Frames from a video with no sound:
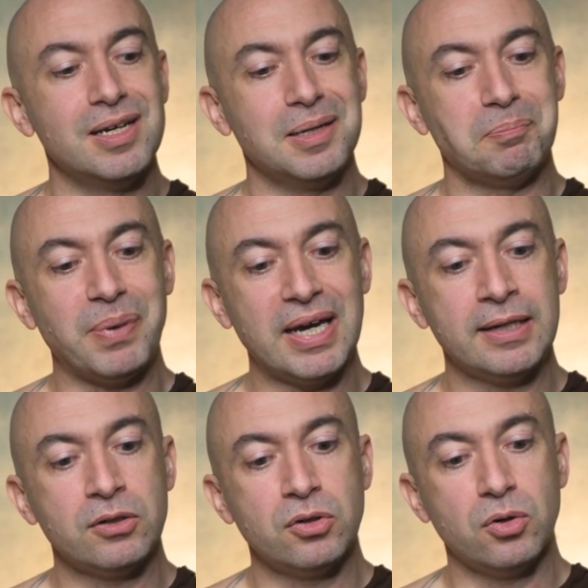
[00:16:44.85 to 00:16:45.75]

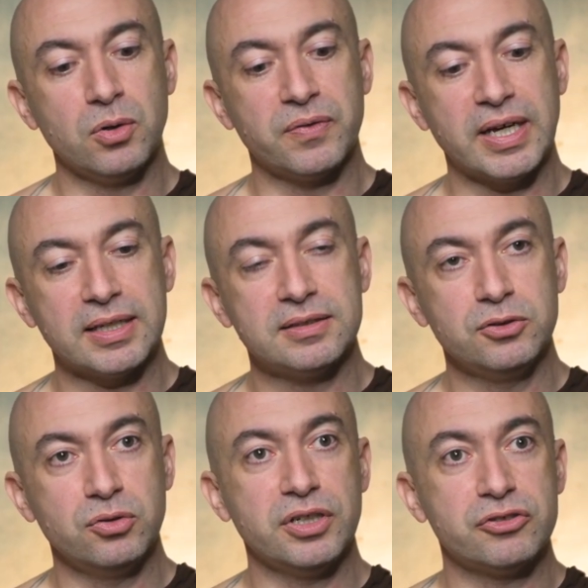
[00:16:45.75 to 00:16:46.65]
abandon all of that,
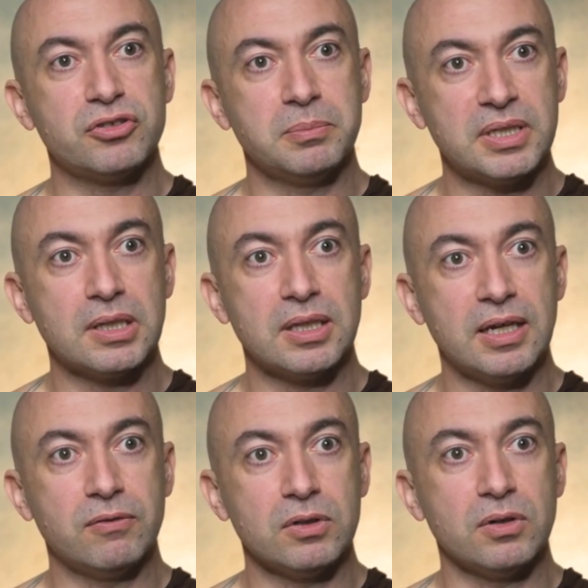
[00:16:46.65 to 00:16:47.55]
you reach the middle
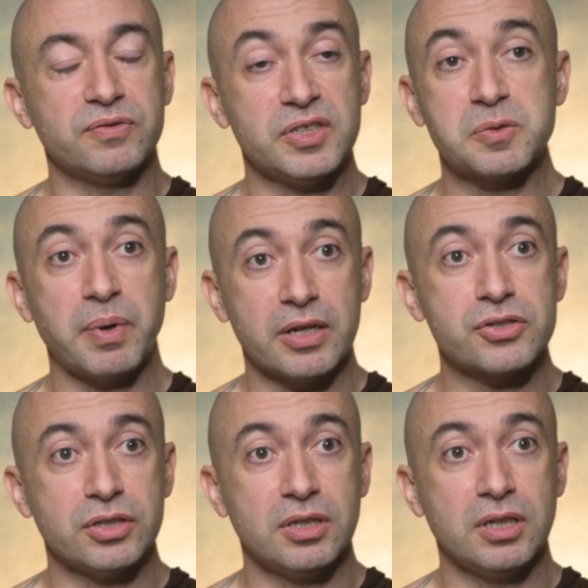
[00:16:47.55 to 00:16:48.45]
level of
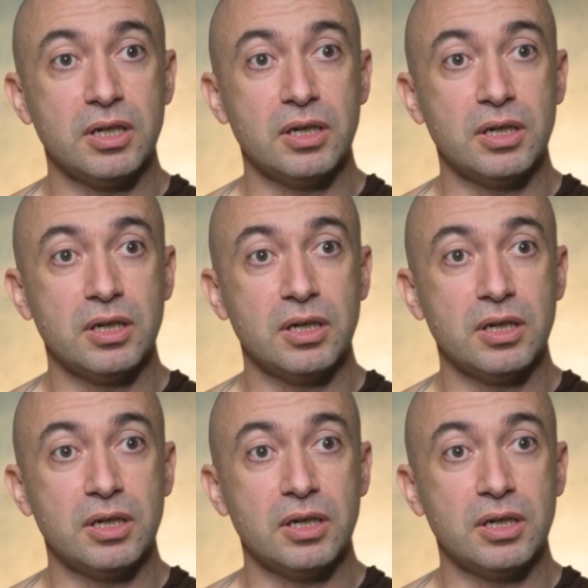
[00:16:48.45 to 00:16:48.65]
dispassion